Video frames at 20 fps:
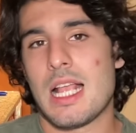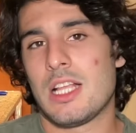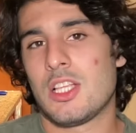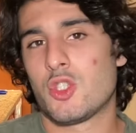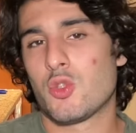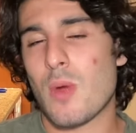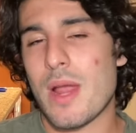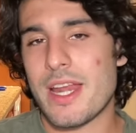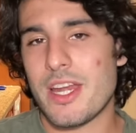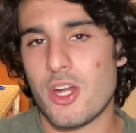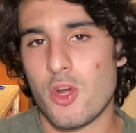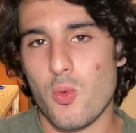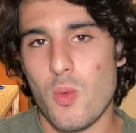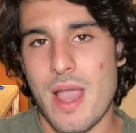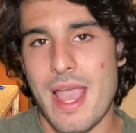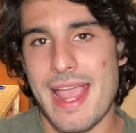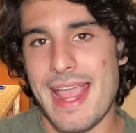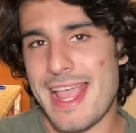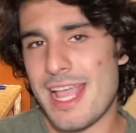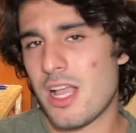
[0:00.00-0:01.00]
traded
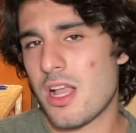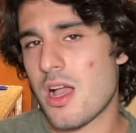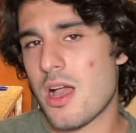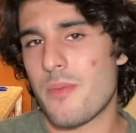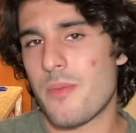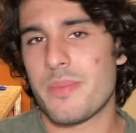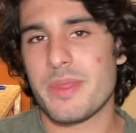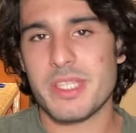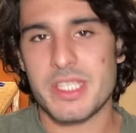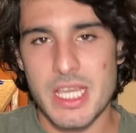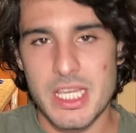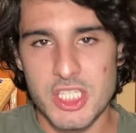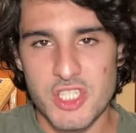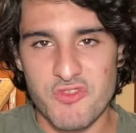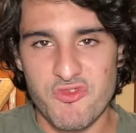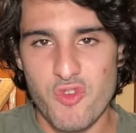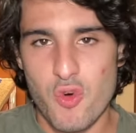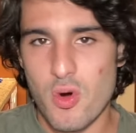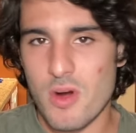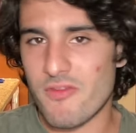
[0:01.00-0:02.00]
away in compensation
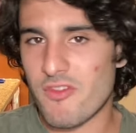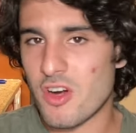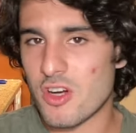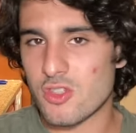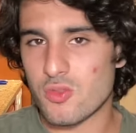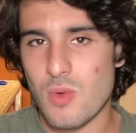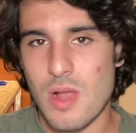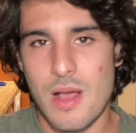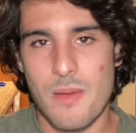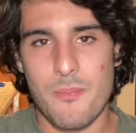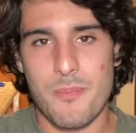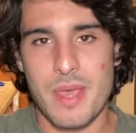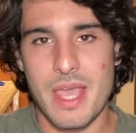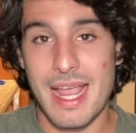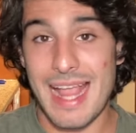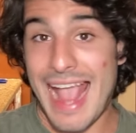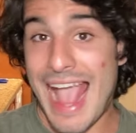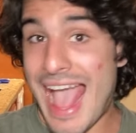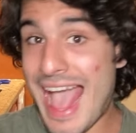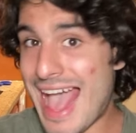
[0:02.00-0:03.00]
for a first round
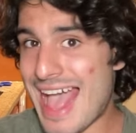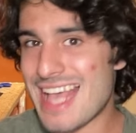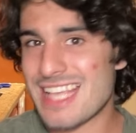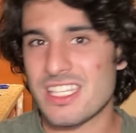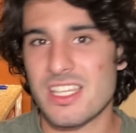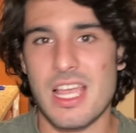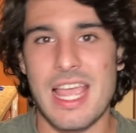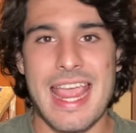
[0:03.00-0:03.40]
pick as